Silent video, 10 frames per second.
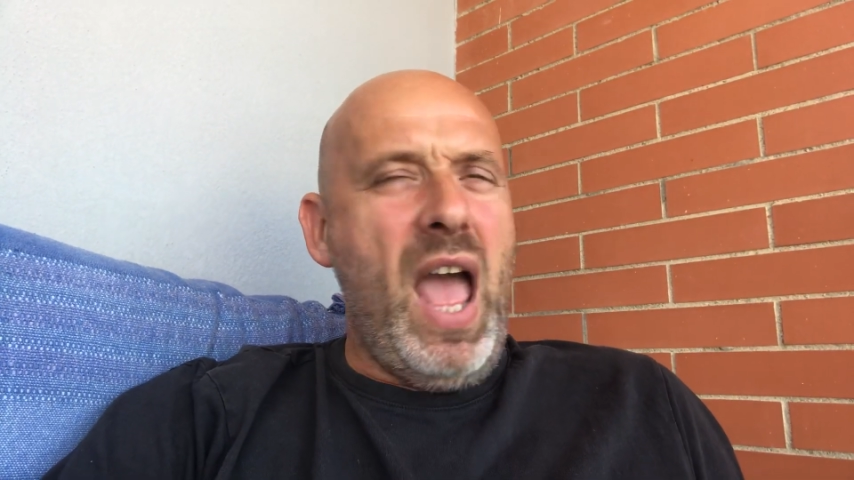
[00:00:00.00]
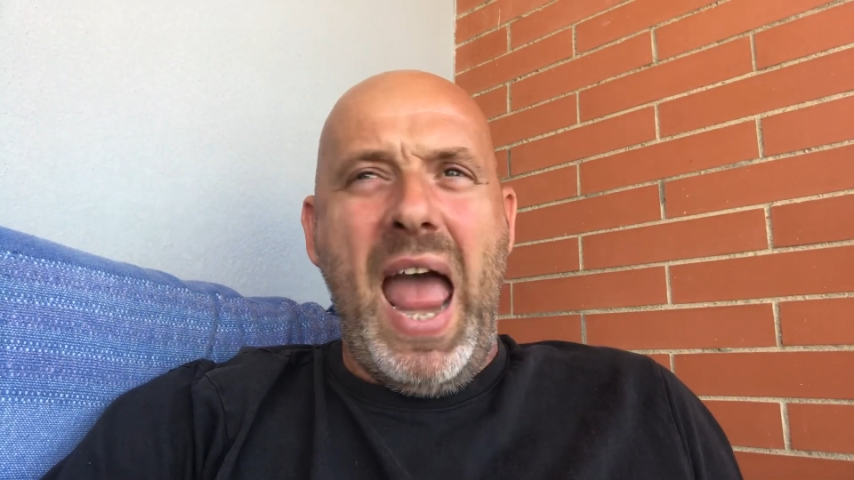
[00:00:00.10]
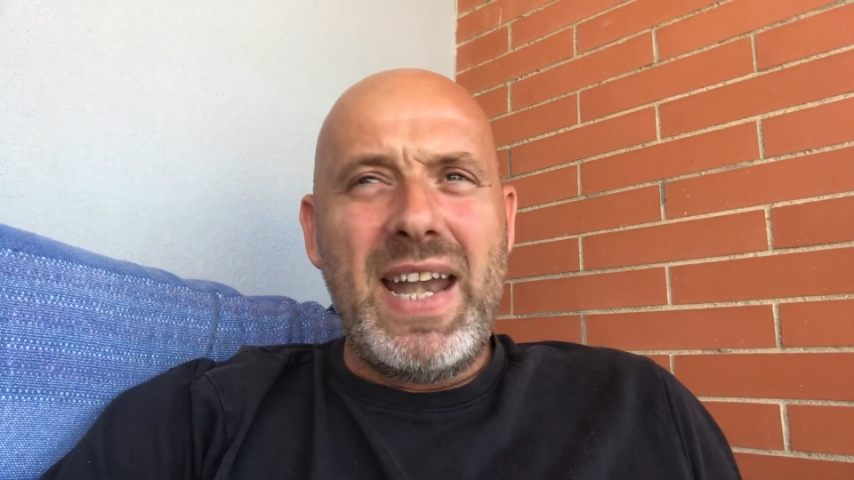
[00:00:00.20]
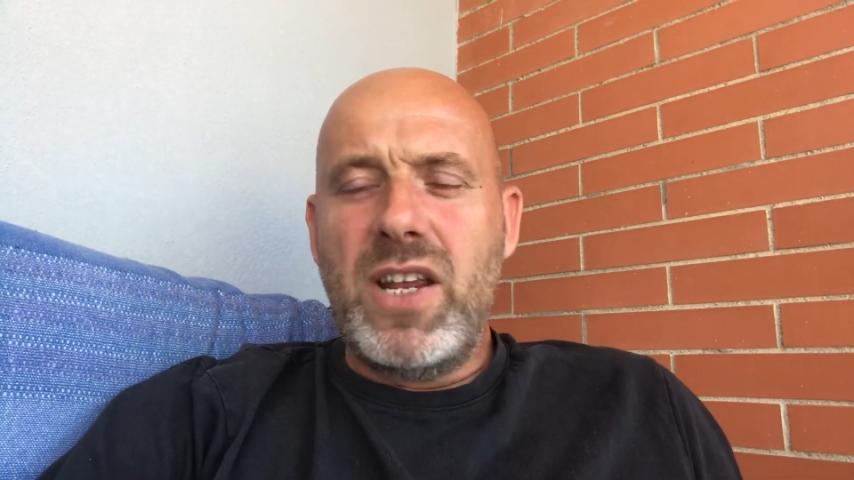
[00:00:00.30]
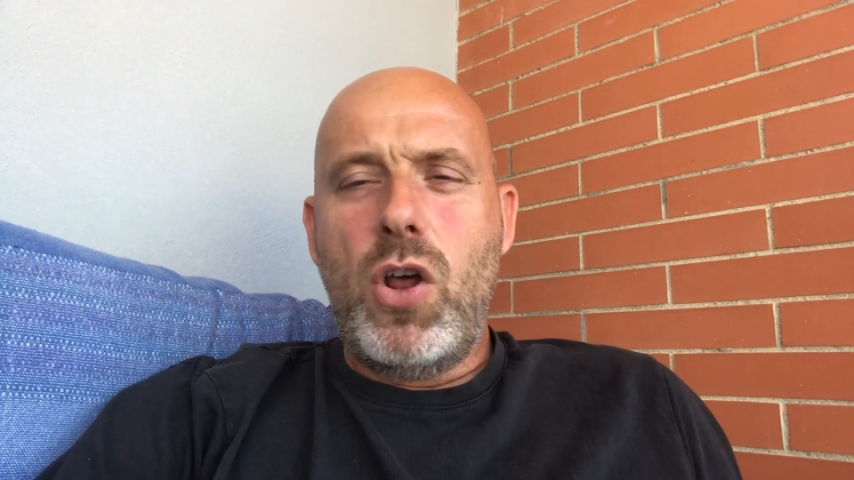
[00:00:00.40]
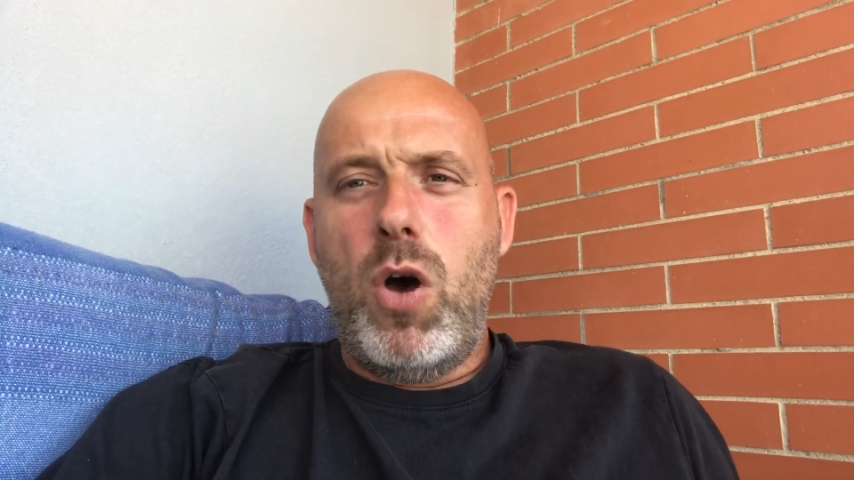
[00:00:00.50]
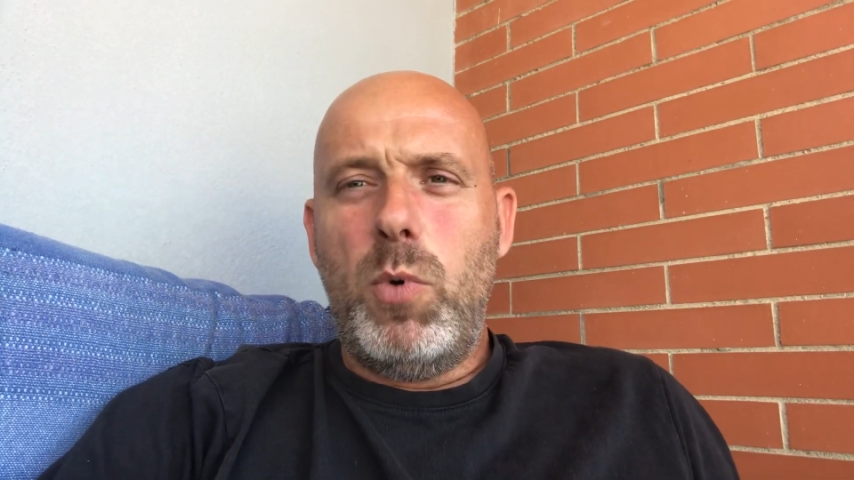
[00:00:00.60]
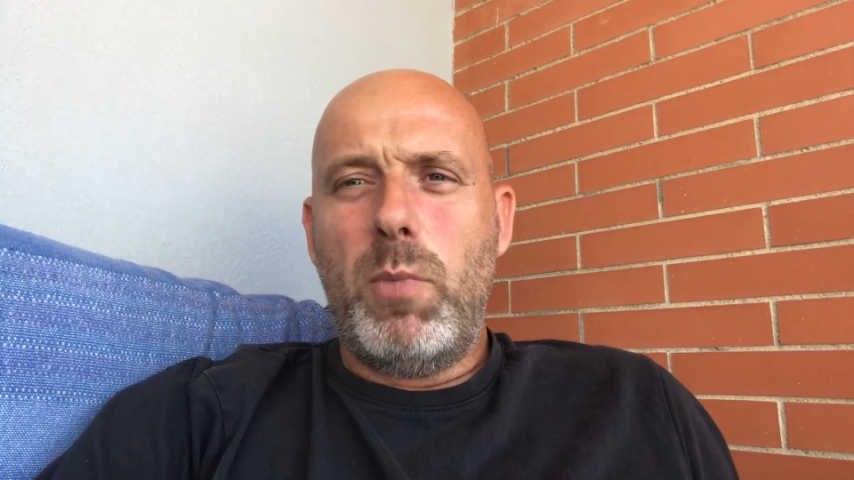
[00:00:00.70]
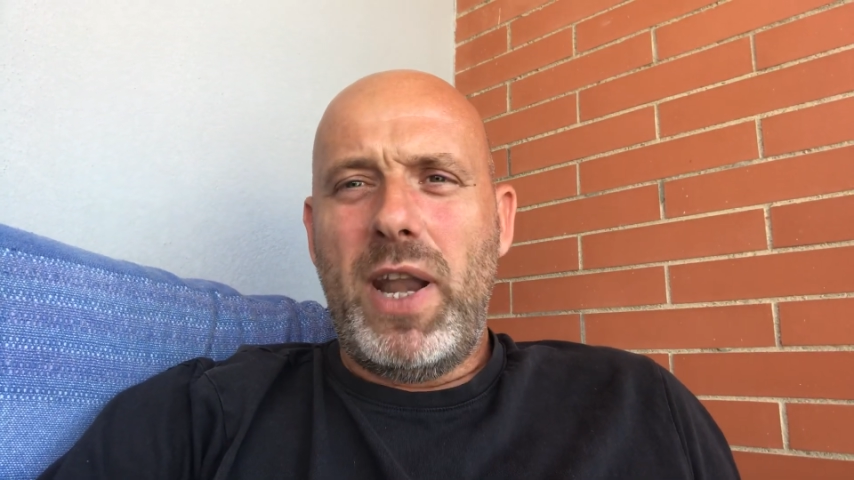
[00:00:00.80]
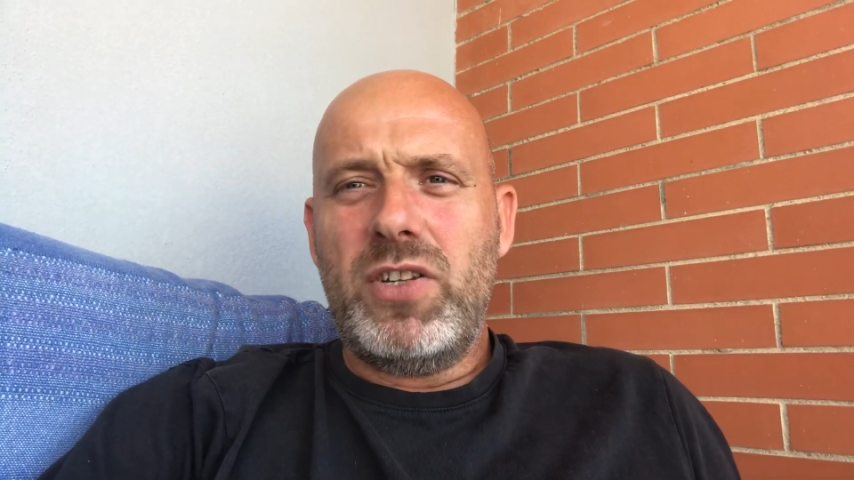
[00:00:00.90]
any
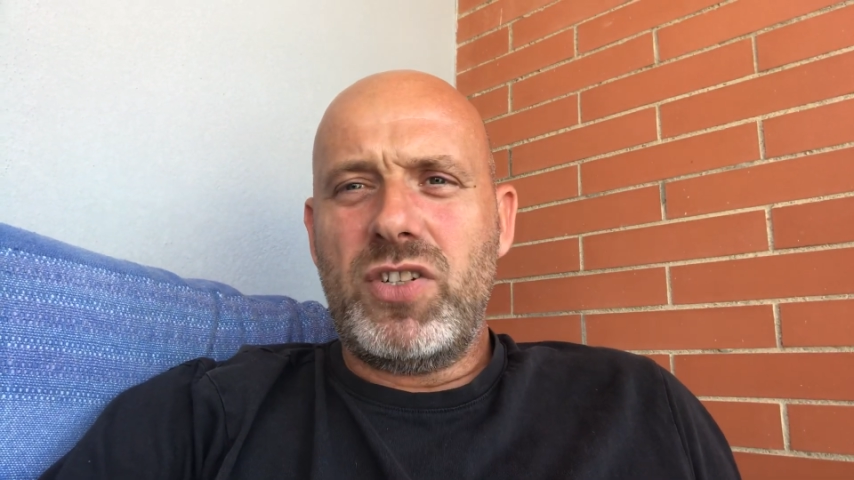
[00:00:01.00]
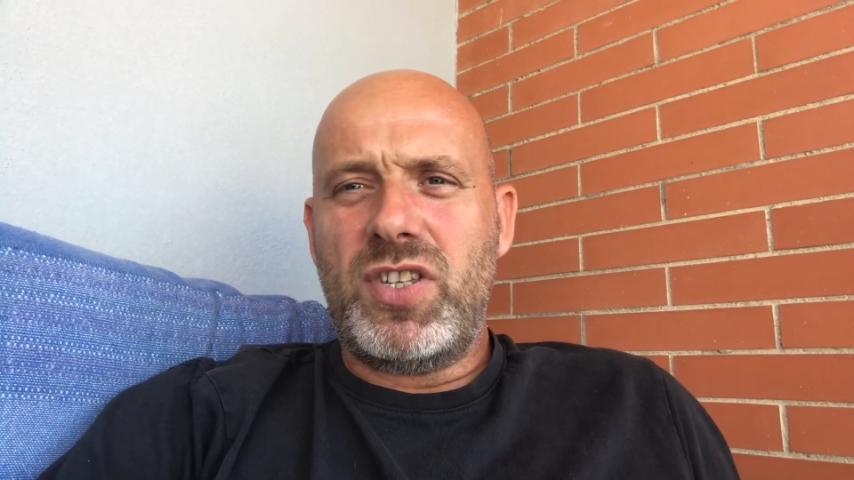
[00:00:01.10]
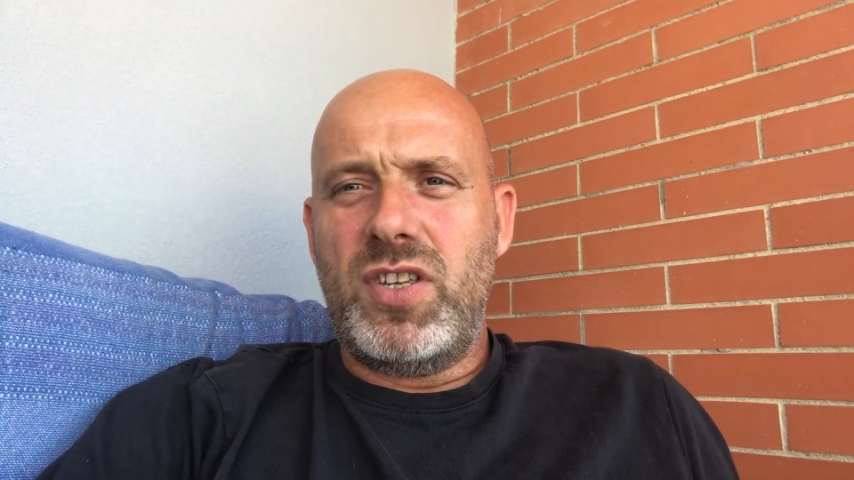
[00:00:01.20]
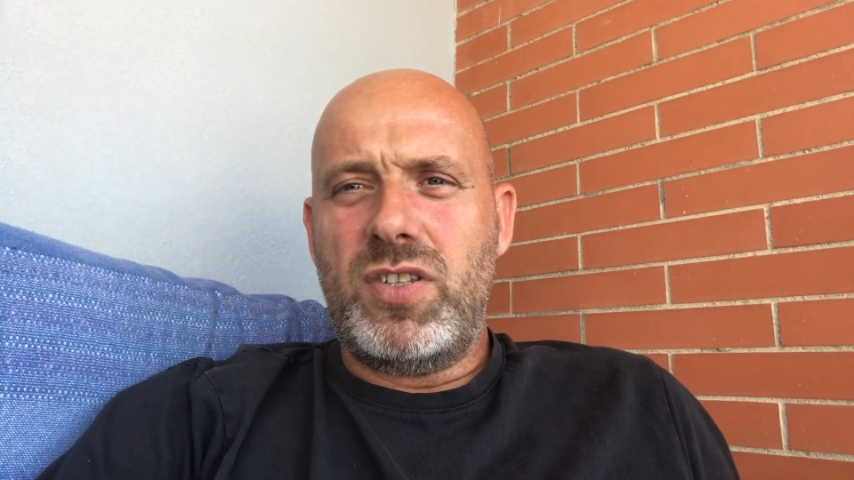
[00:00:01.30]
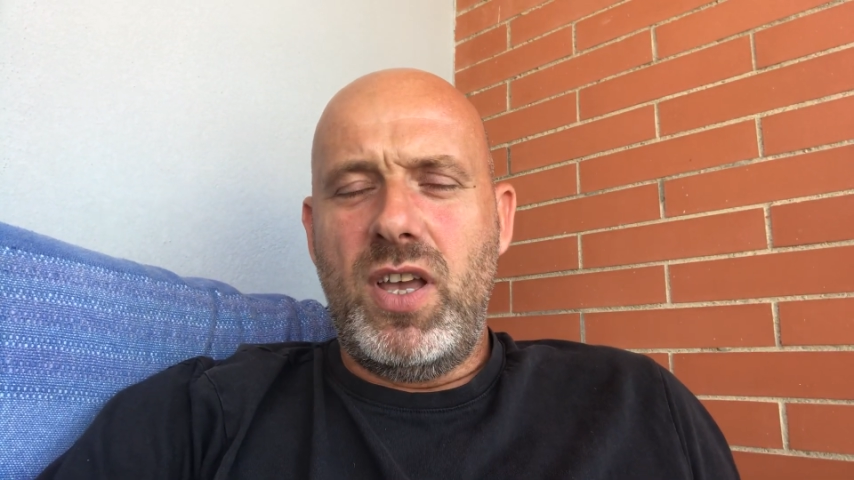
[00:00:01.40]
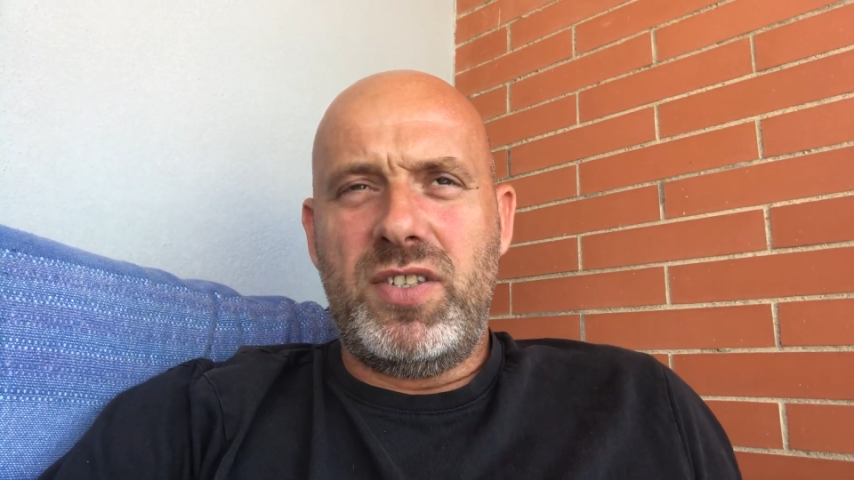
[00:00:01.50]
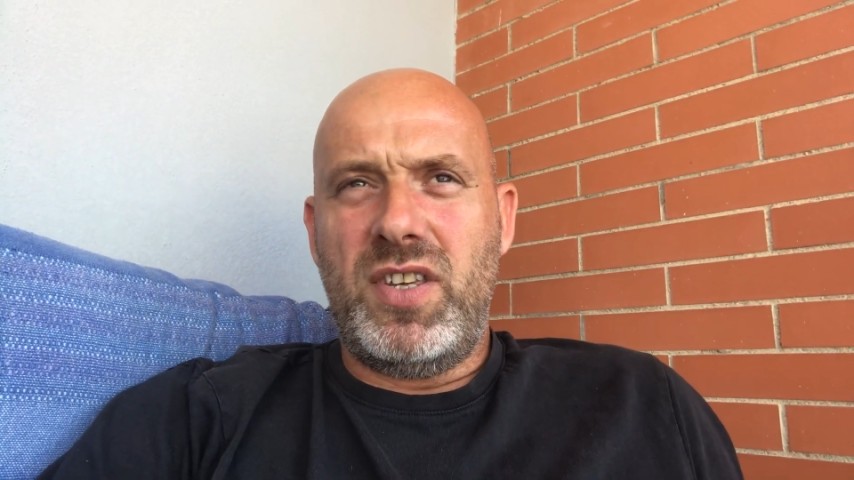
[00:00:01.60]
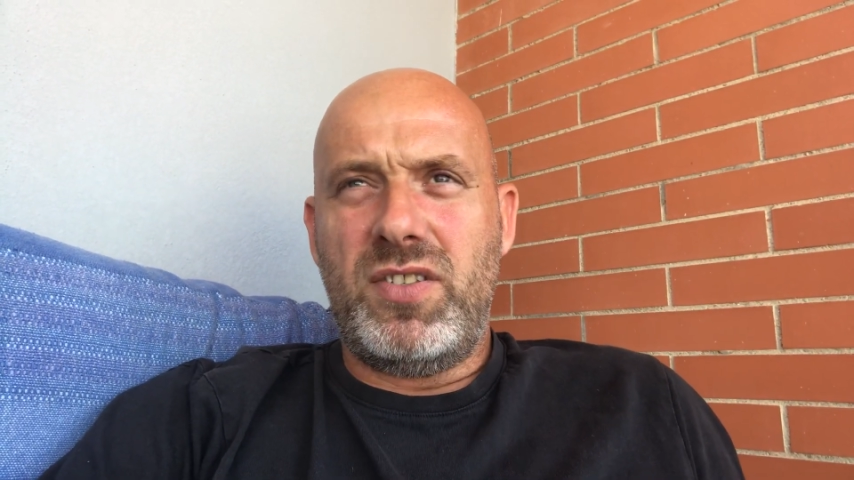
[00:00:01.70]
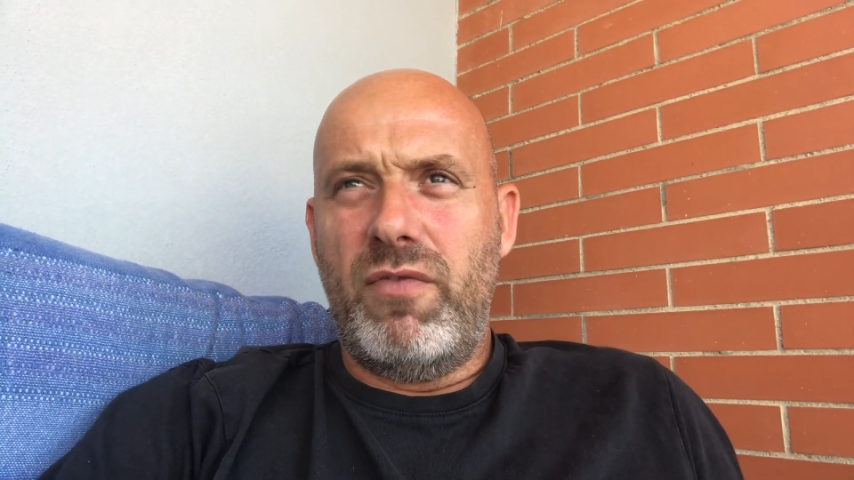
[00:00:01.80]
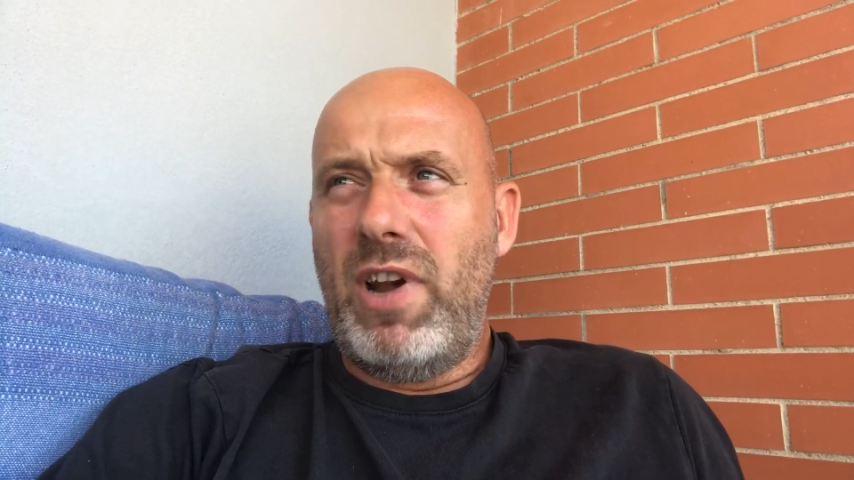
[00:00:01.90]
normal manager
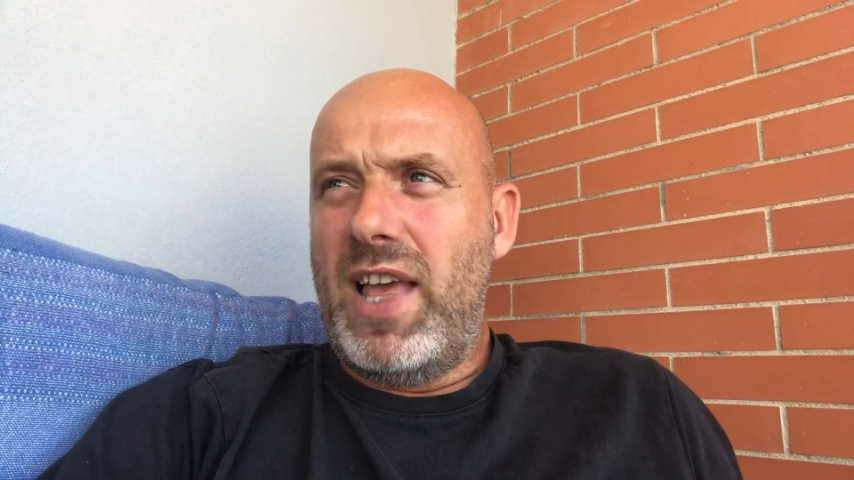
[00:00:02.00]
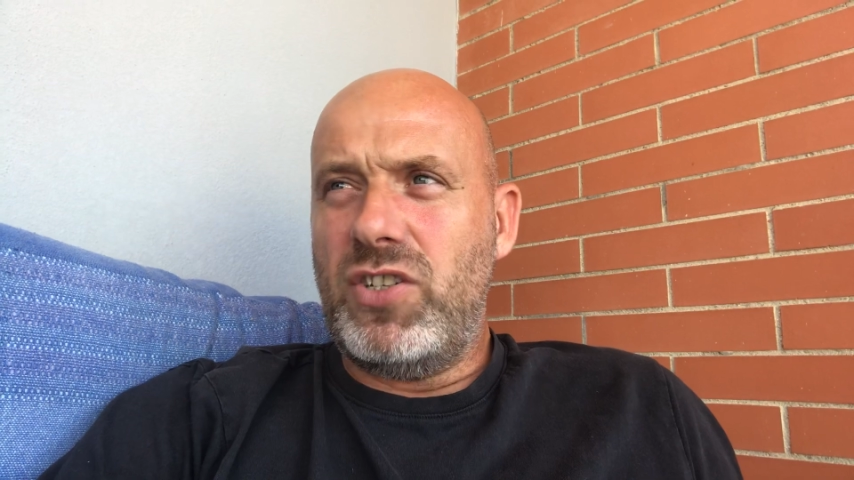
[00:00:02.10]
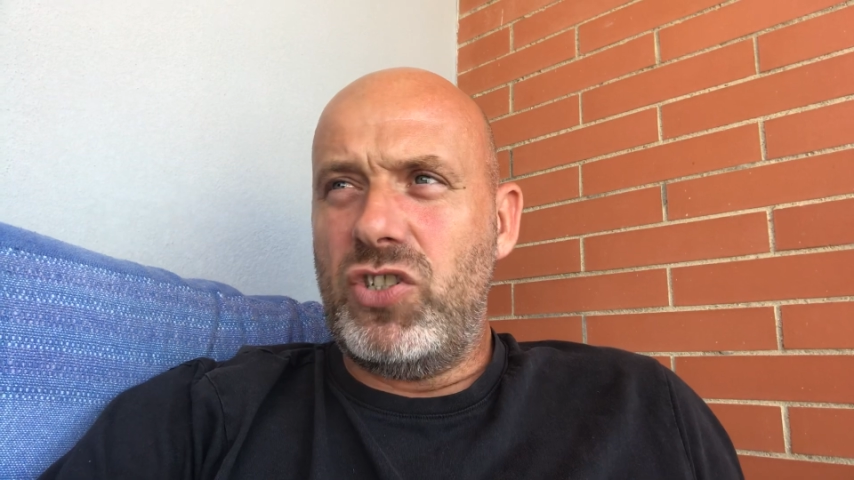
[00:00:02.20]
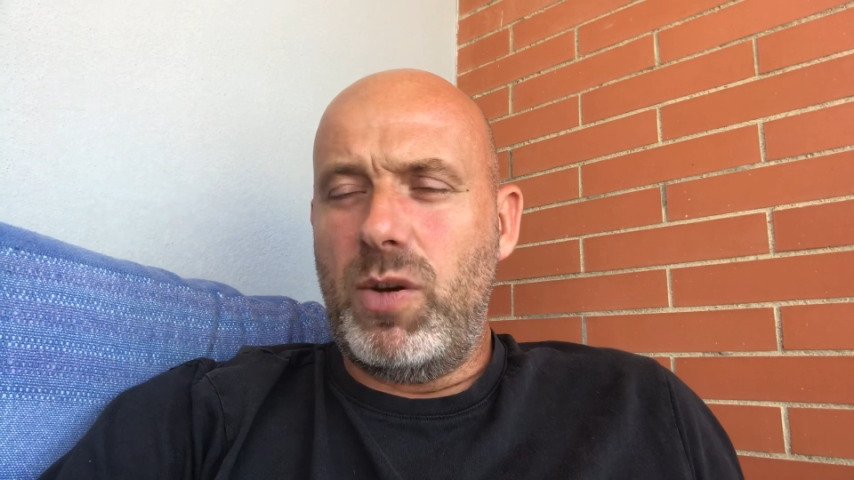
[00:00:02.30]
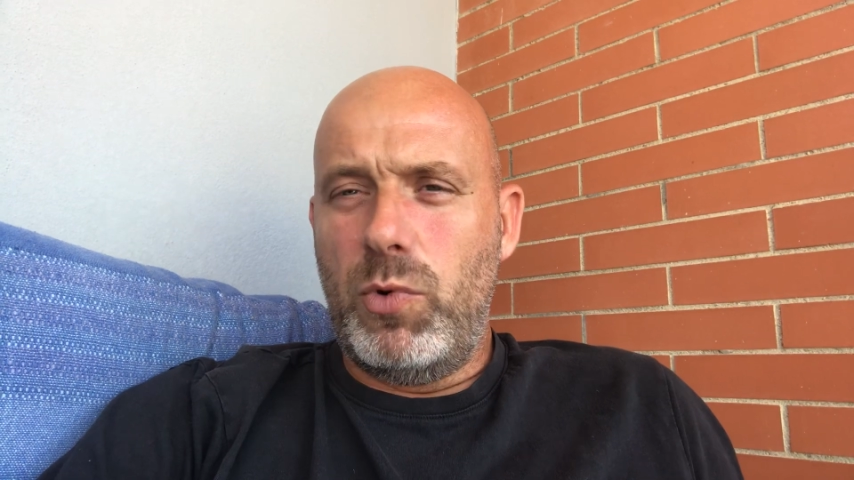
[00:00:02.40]
assistant relationship